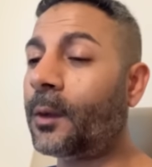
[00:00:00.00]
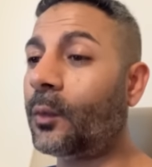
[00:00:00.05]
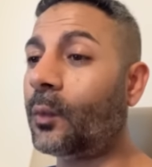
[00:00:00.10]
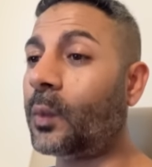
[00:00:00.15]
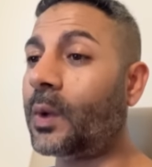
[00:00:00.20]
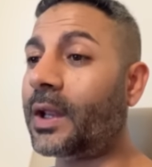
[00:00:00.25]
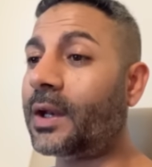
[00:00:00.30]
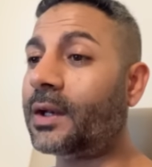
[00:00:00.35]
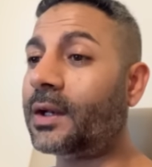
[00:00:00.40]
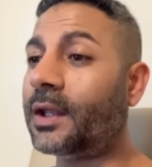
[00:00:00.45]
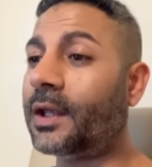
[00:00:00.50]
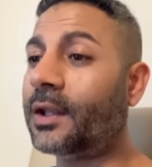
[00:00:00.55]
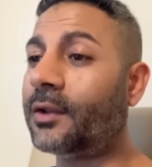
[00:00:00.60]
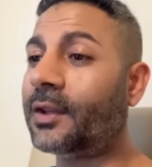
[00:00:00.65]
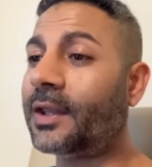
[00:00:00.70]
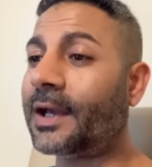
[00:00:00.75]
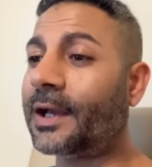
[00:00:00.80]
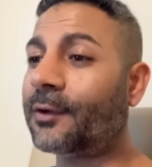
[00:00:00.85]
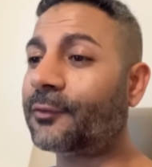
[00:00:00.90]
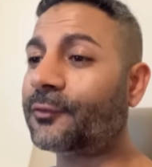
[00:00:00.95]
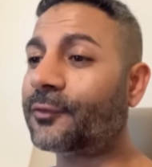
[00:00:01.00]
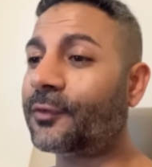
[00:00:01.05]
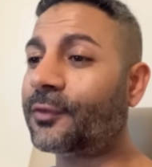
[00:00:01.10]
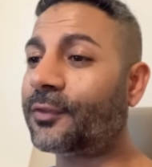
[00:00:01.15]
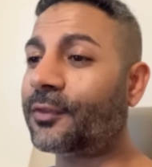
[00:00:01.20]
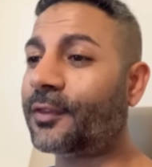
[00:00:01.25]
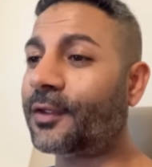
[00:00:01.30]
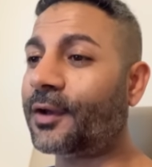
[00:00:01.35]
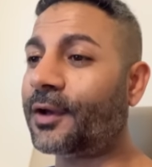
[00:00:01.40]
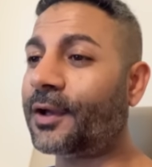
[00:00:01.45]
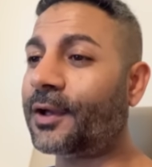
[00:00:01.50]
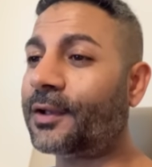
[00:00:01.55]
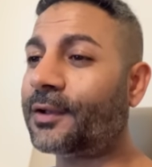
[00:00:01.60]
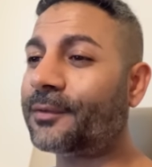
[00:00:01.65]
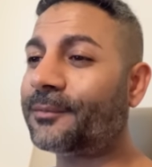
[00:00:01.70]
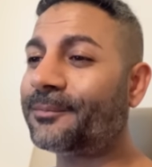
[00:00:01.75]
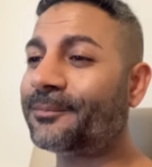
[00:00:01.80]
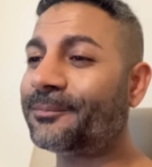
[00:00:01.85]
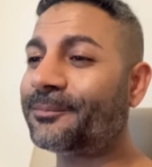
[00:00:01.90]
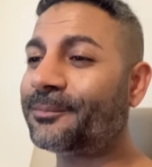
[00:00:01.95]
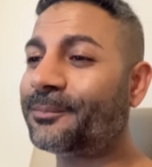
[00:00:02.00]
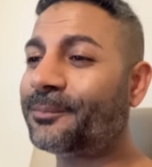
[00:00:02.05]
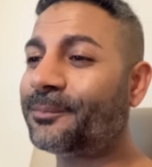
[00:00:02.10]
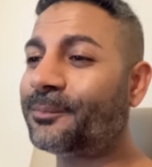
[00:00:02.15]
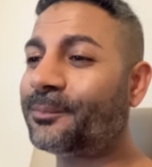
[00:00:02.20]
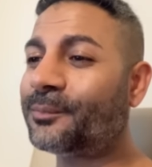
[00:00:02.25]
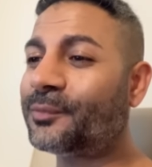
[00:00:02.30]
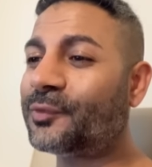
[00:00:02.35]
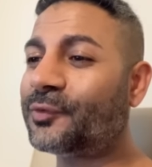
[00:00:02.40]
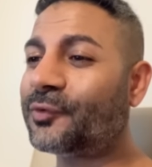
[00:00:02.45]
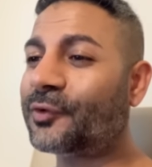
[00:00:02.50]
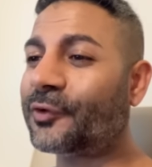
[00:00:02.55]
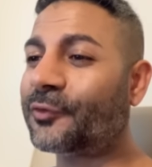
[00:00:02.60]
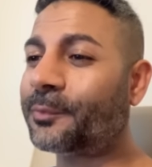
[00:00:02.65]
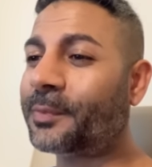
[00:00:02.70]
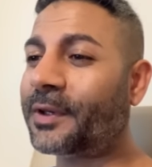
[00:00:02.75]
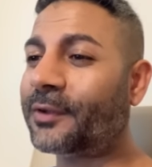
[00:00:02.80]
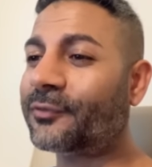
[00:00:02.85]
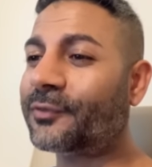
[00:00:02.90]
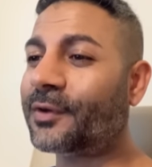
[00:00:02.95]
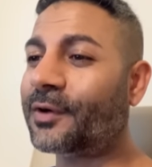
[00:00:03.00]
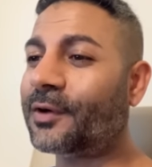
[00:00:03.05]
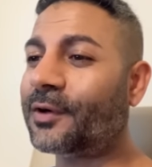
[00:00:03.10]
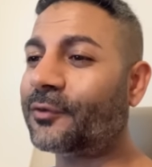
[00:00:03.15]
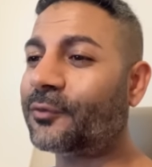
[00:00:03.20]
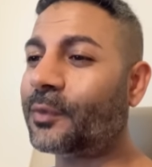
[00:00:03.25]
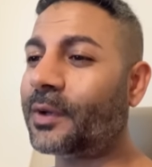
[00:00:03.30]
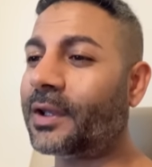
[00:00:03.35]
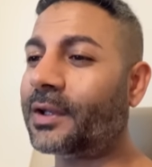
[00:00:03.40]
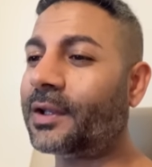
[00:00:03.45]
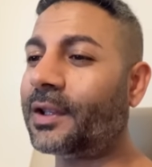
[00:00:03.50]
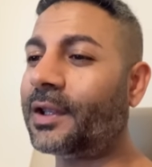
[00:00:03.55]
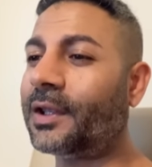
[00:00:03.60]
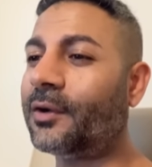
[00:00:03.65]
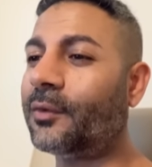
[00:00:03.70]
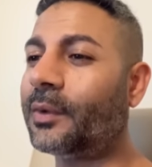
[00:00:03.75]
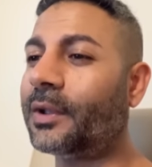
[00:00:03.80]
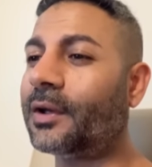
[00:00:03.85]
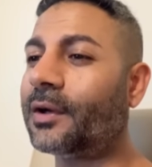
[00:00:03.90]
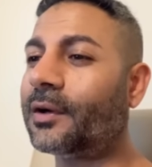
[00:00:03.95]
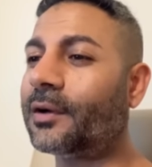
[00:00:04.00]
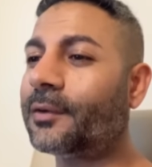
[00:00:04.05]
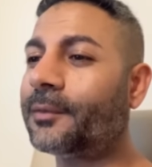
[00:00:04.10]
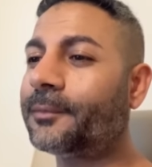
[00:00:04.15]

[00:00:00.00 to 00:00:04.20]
we're near the outer third, just past the halfway, and here we are.